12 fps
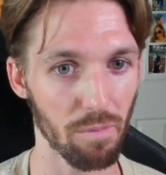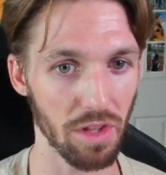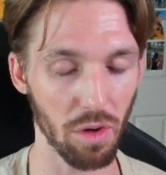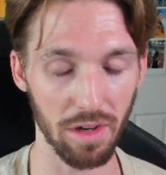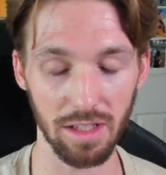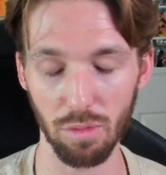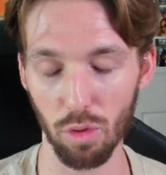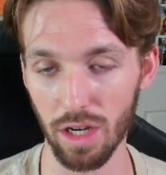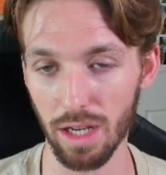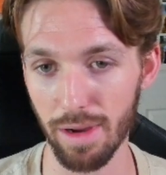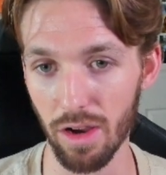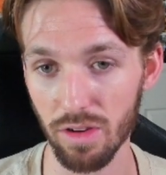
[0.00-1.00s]
You don't need to
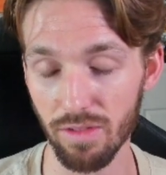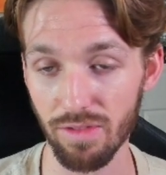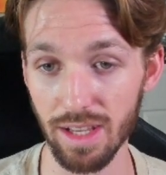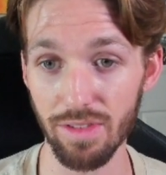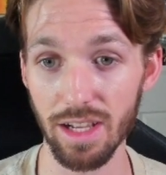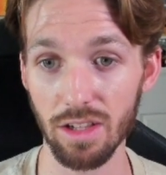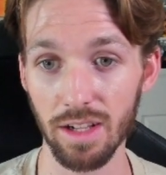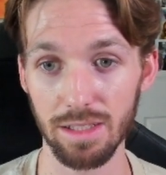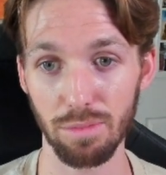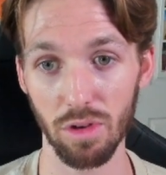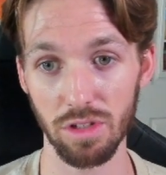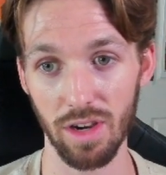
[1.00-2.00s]
worry about your VeVe
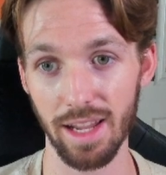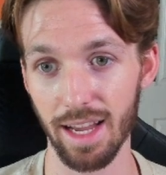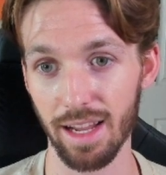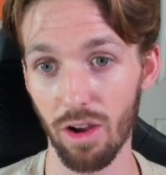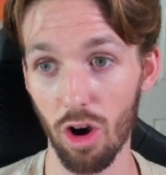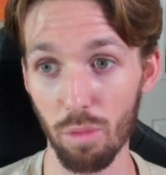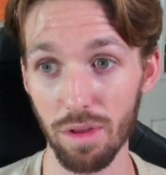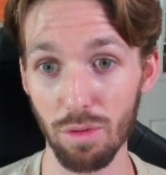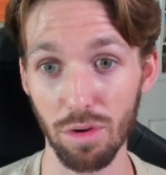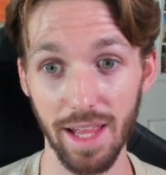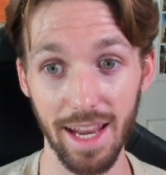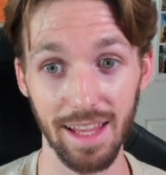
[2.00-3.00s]
collectibles or any kind of Ecomi
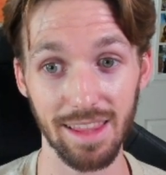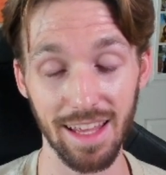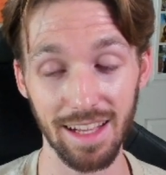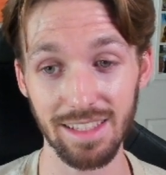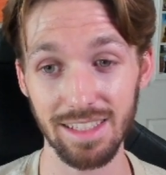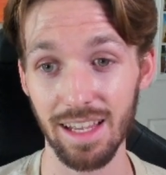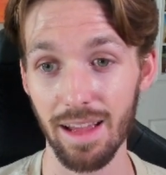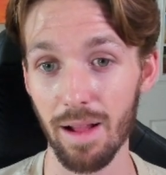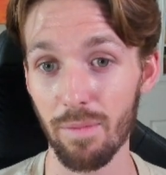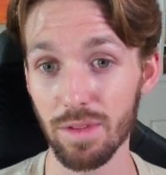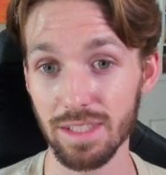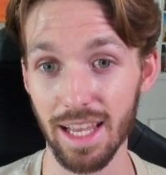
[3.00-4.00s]
related things
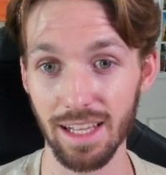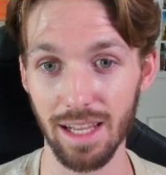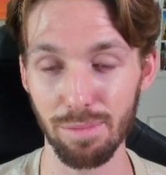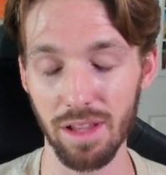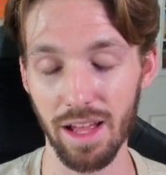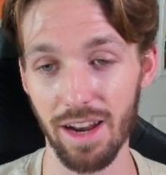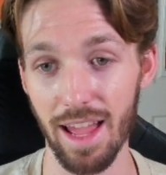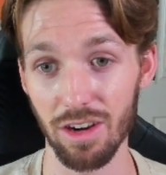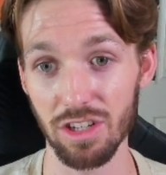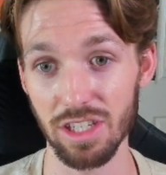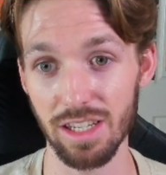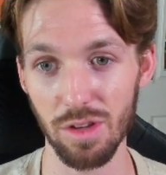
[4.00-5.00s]
taking up a lot of
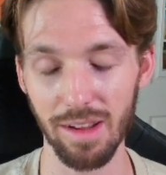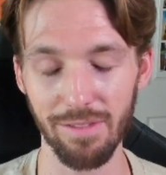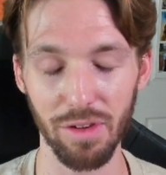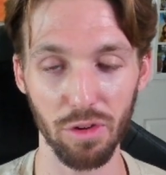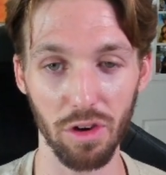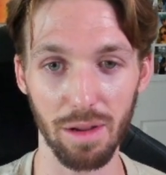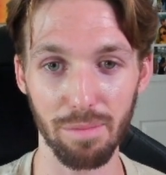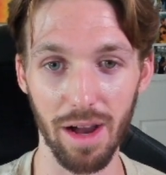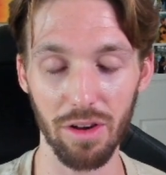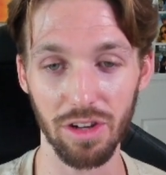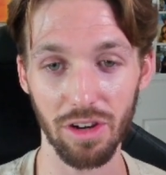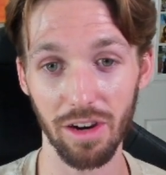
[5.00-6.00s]
energy. You can feel good
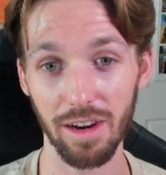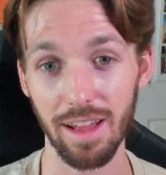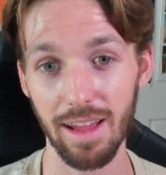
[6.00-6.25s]
about your